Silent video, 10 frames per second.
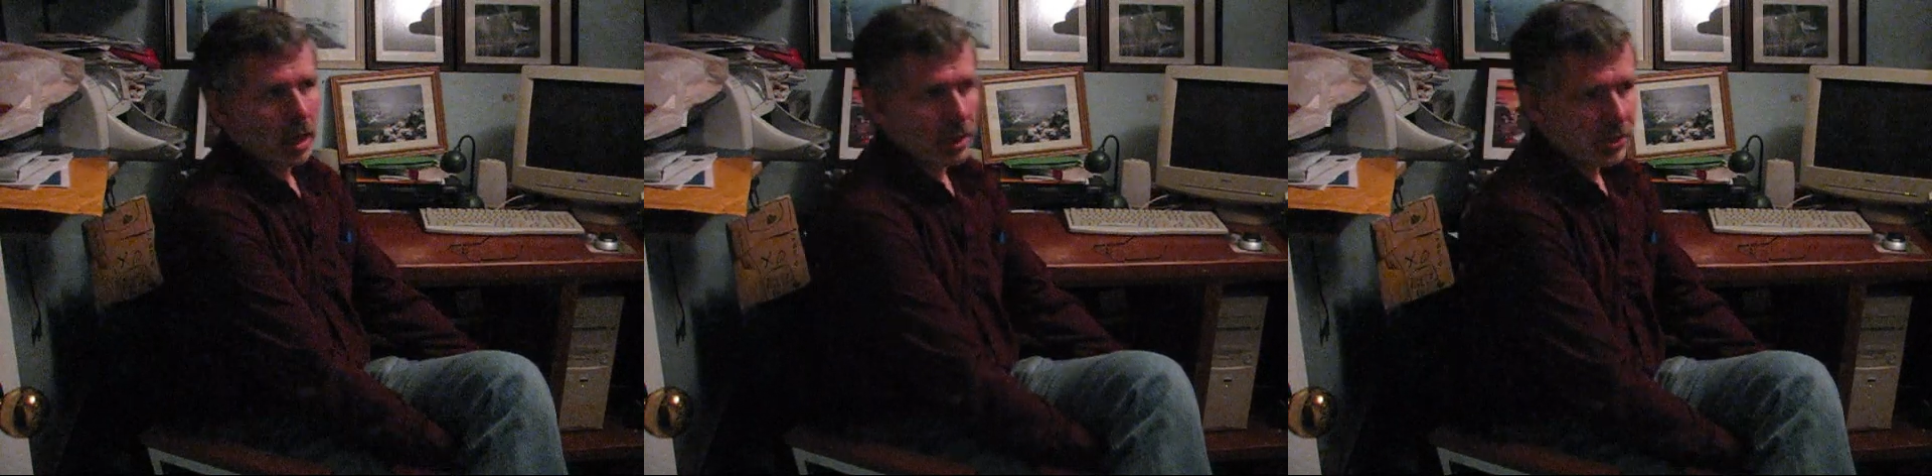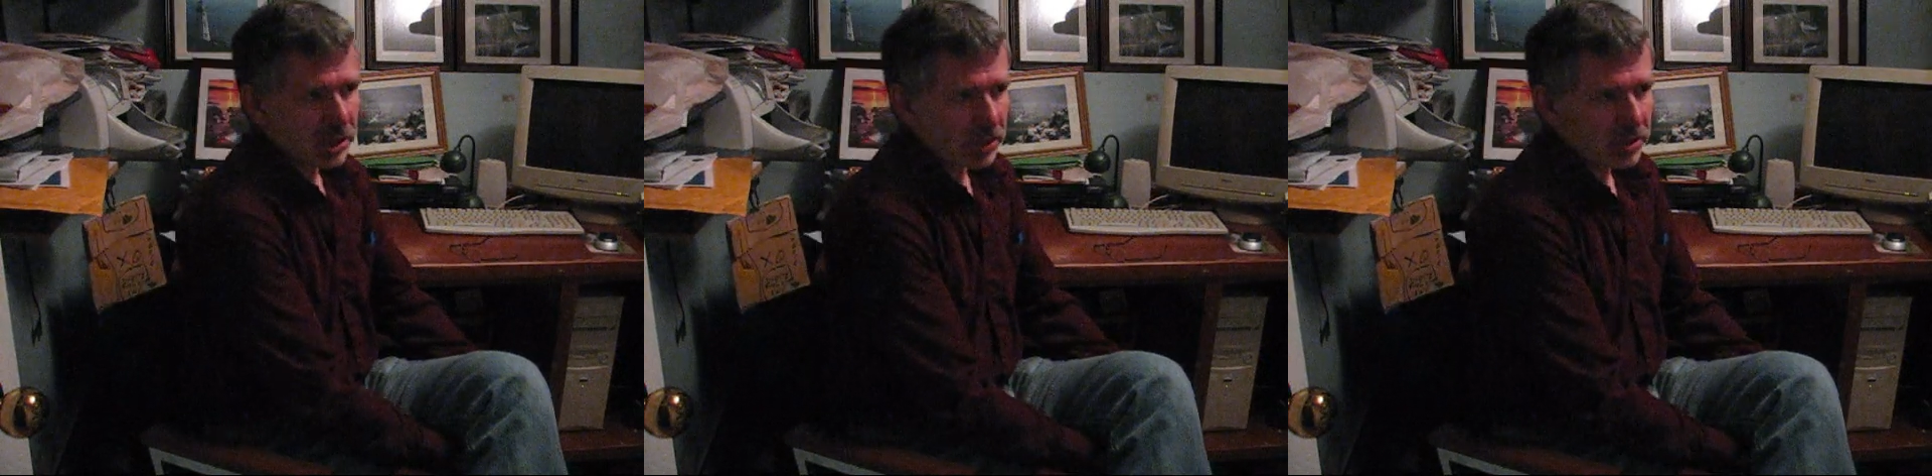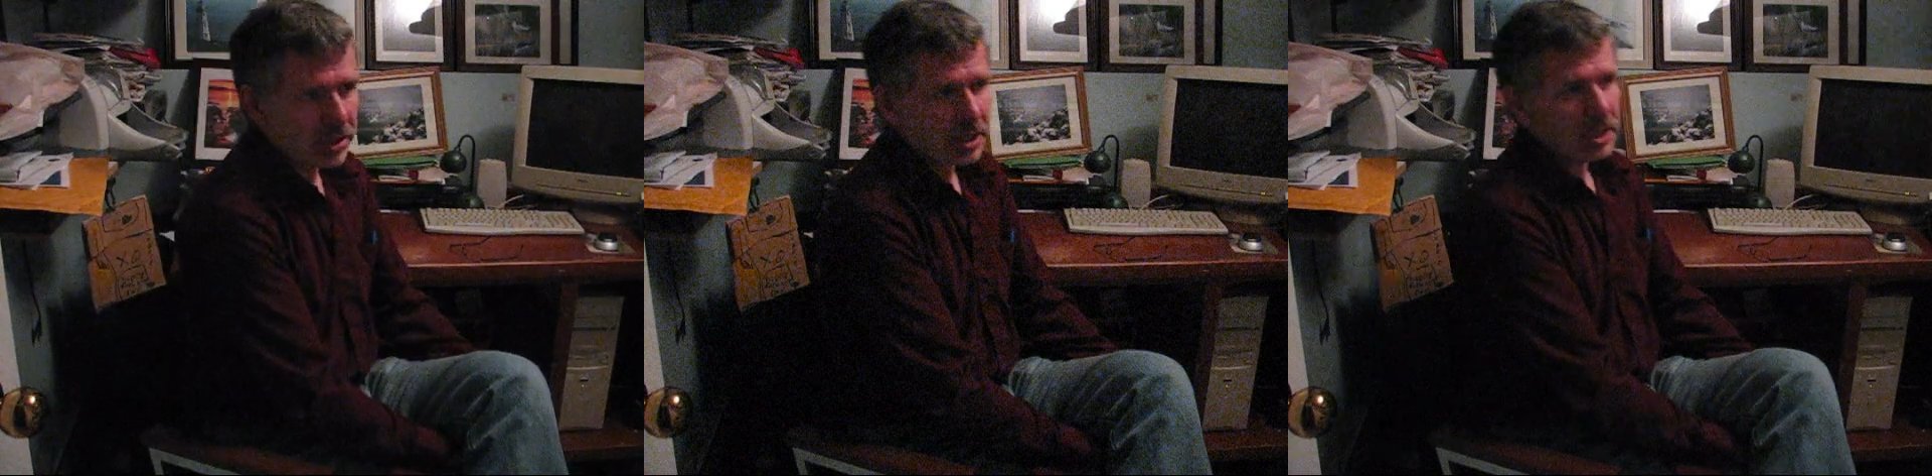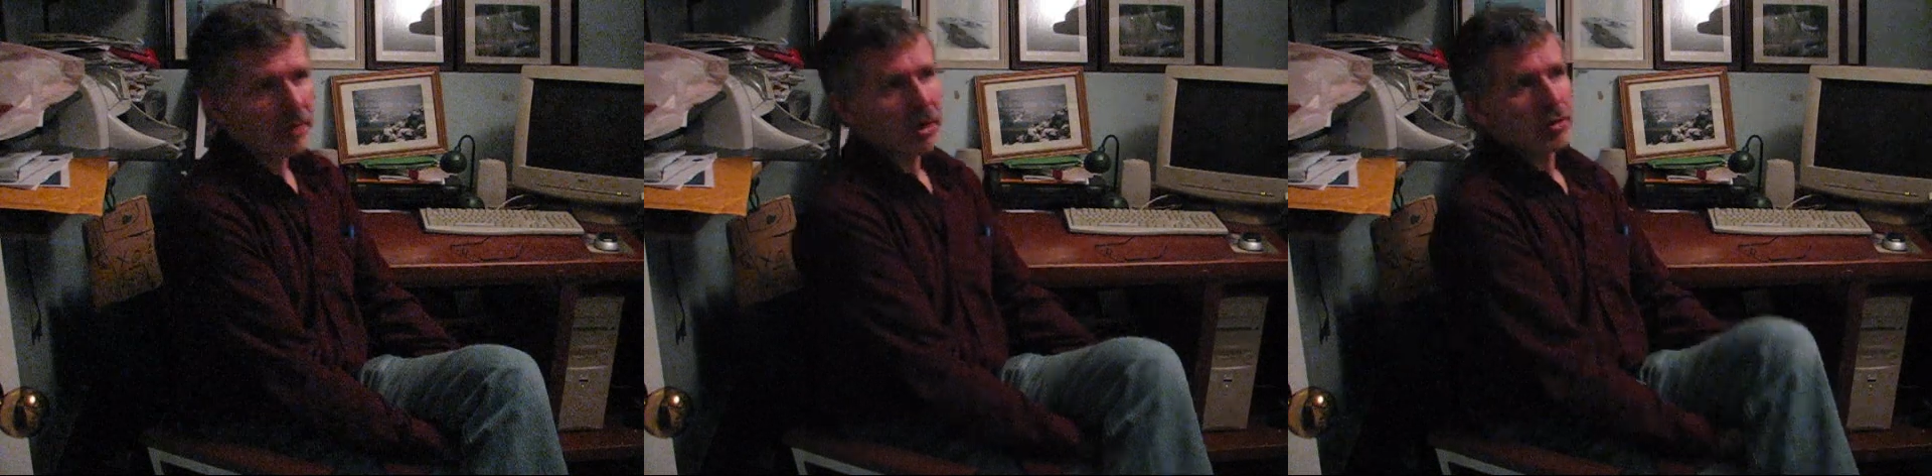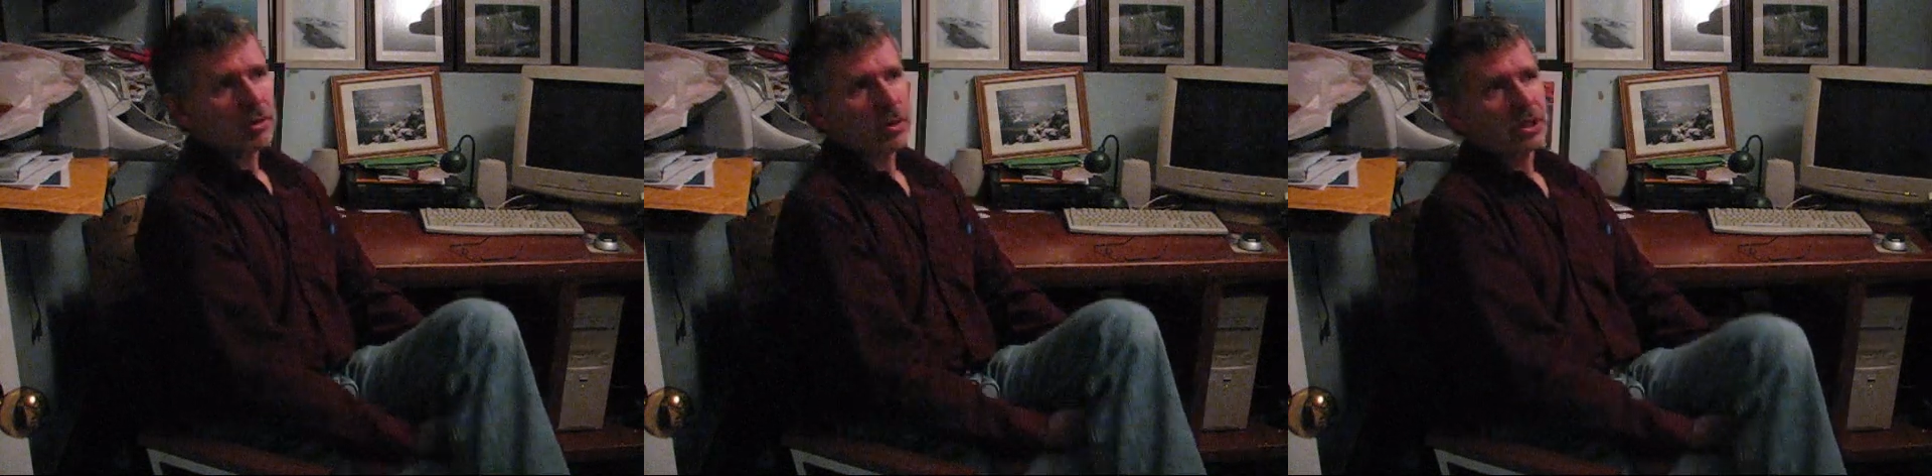Uh, seriously,
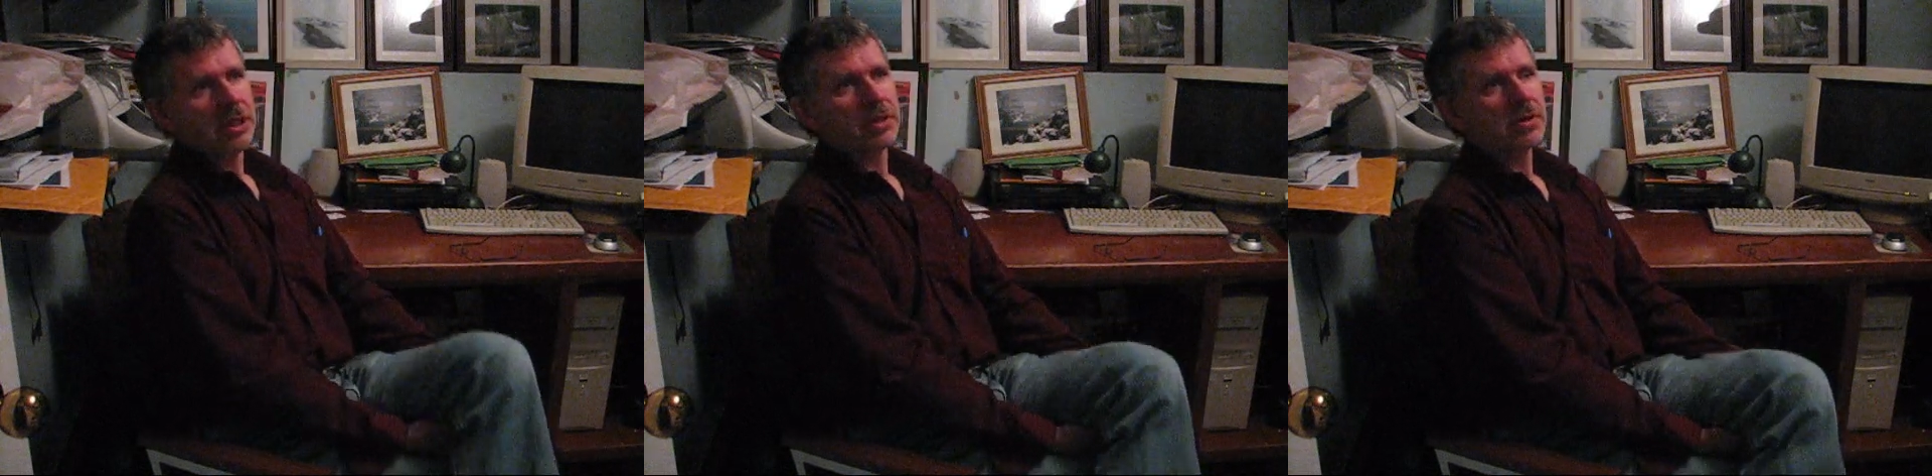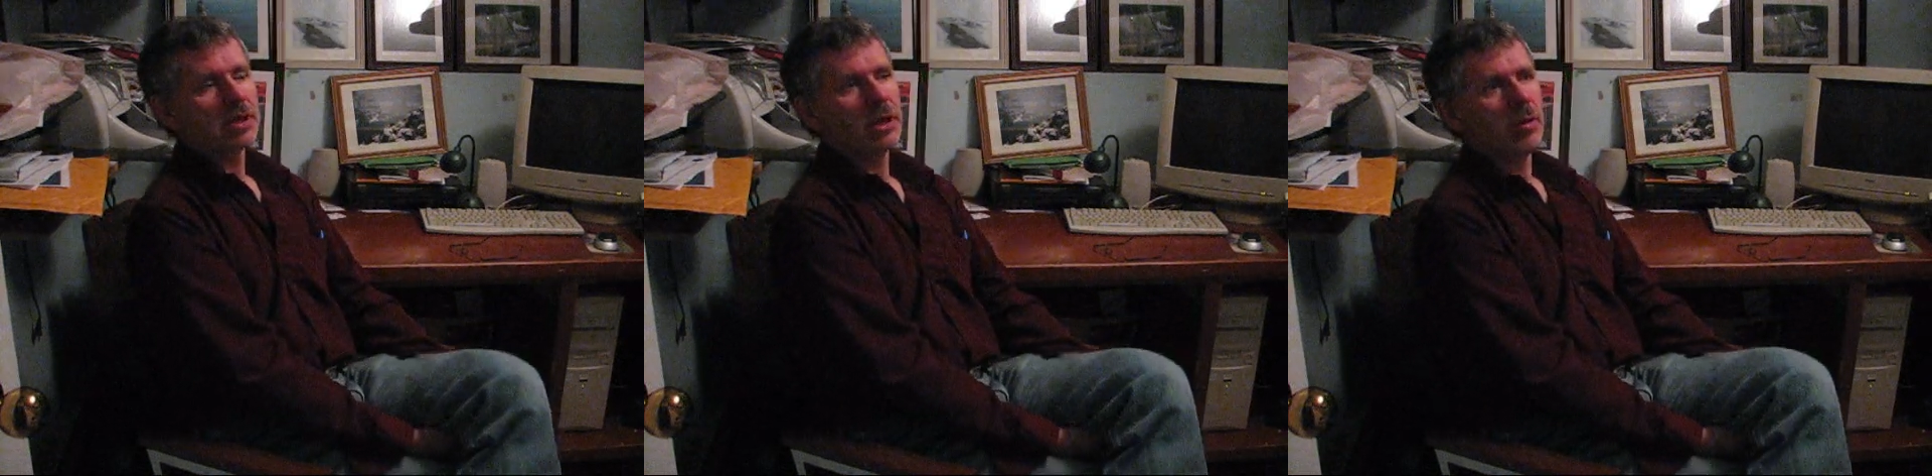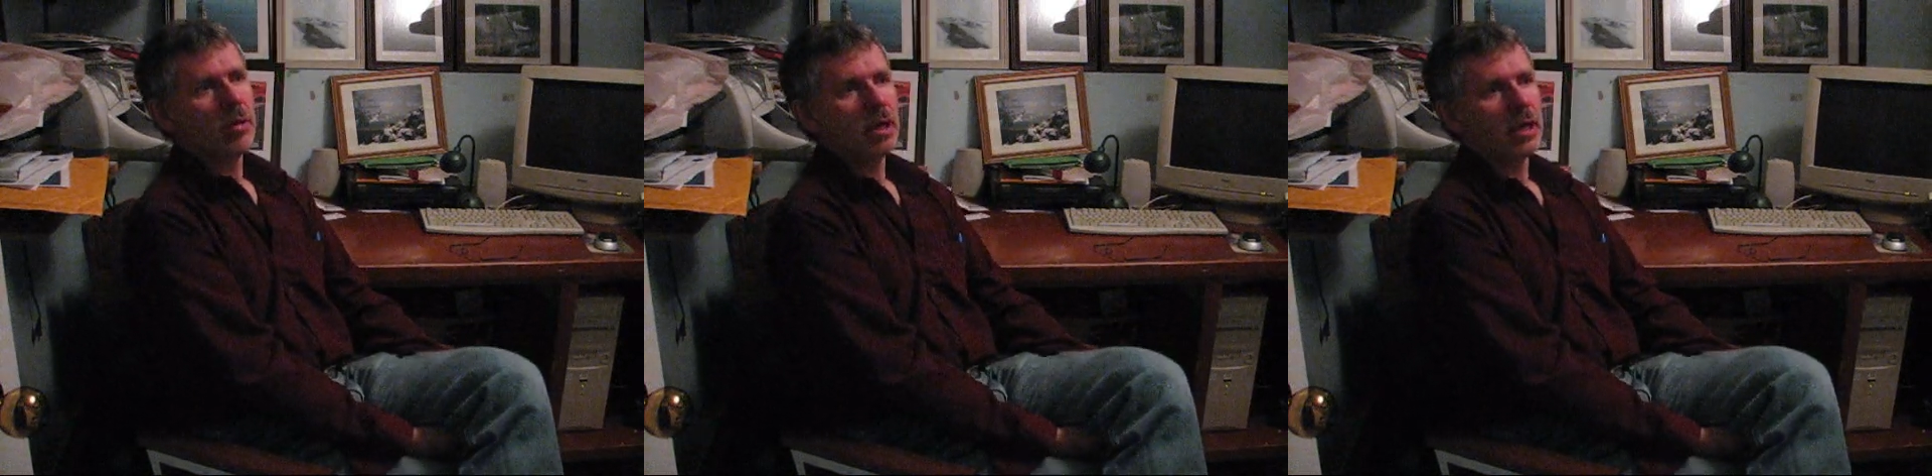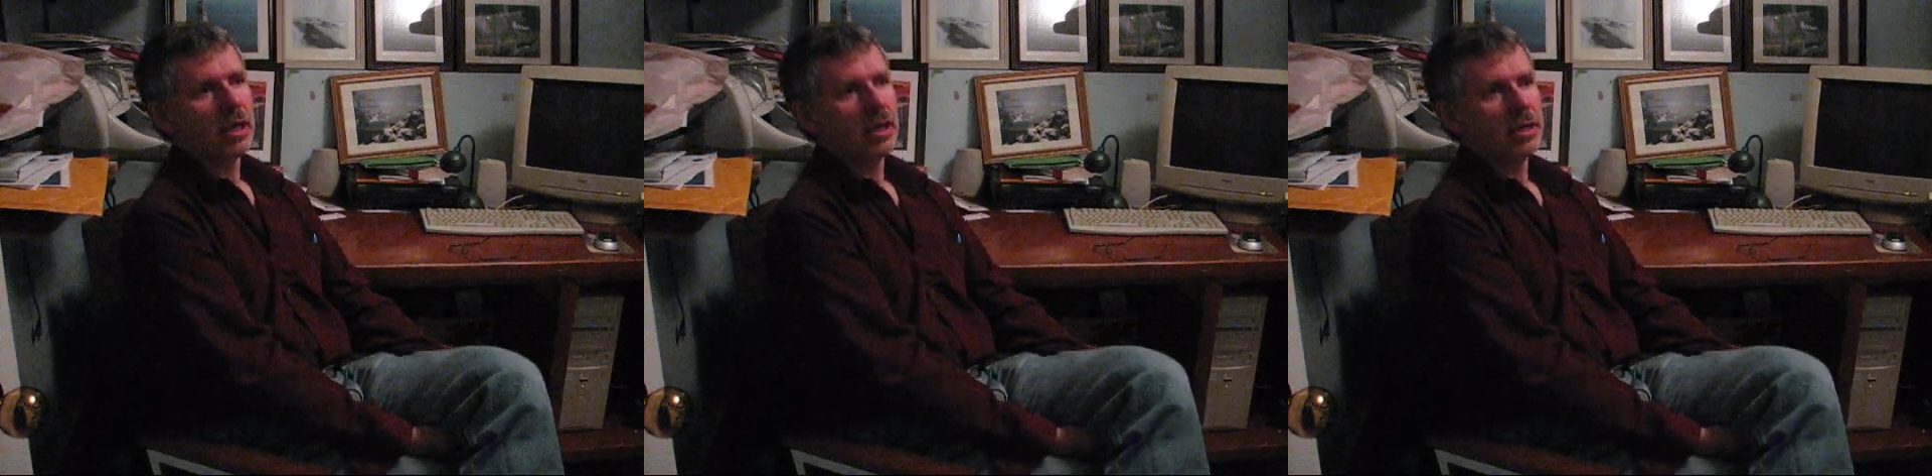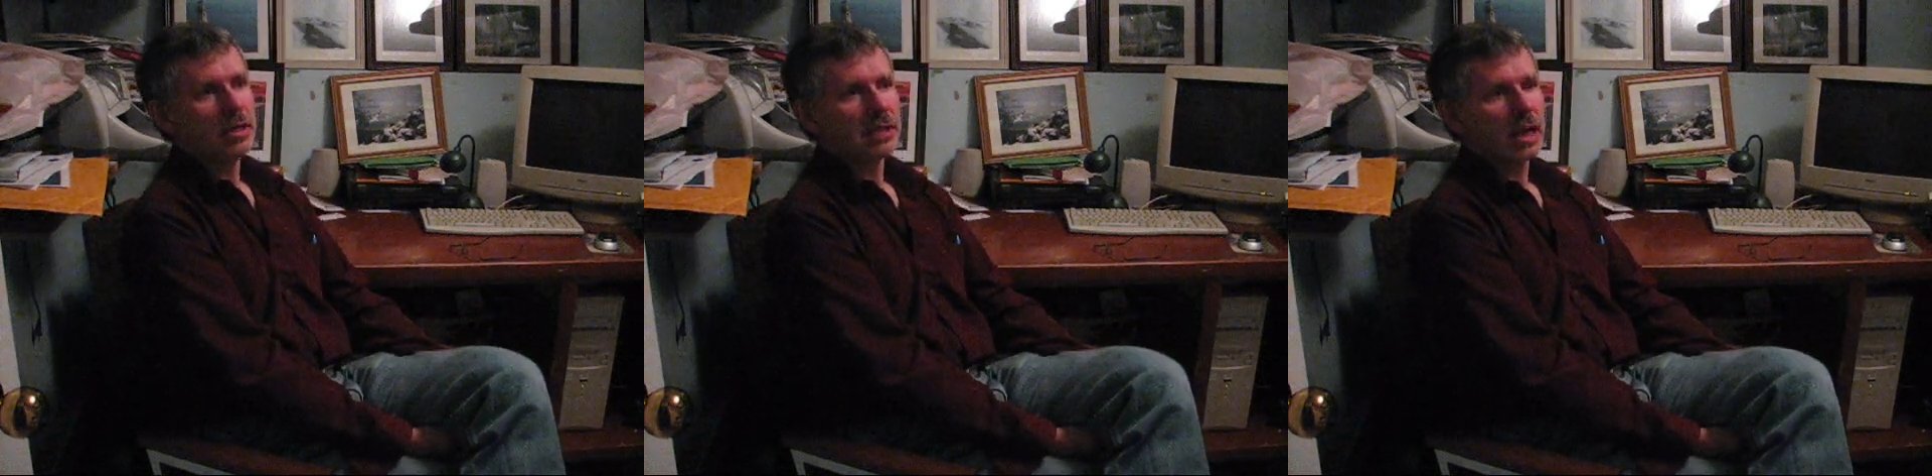around 20 years ago, I
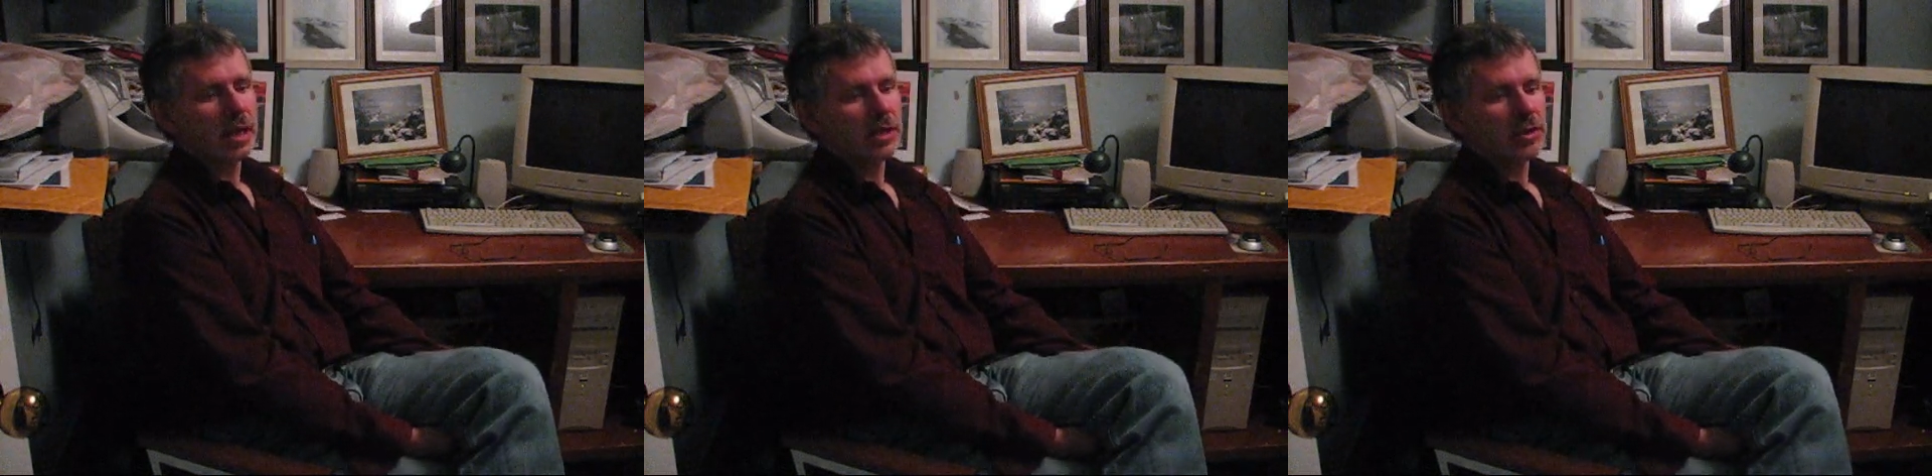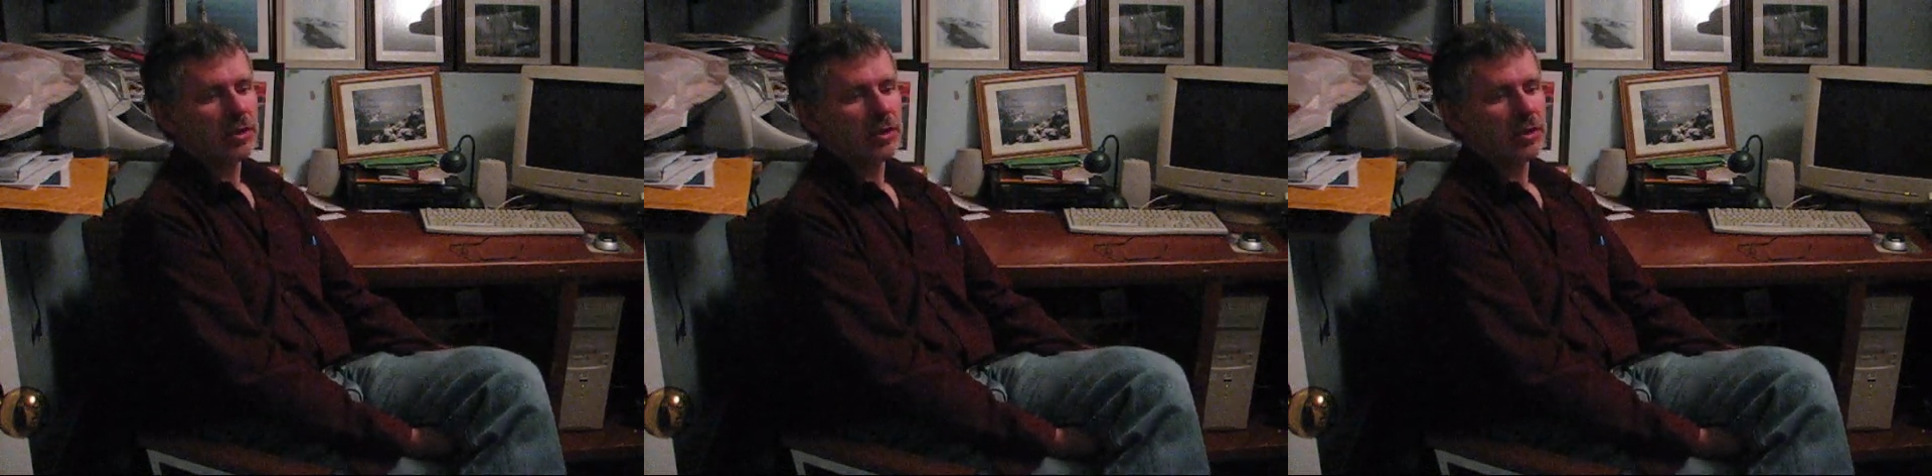decided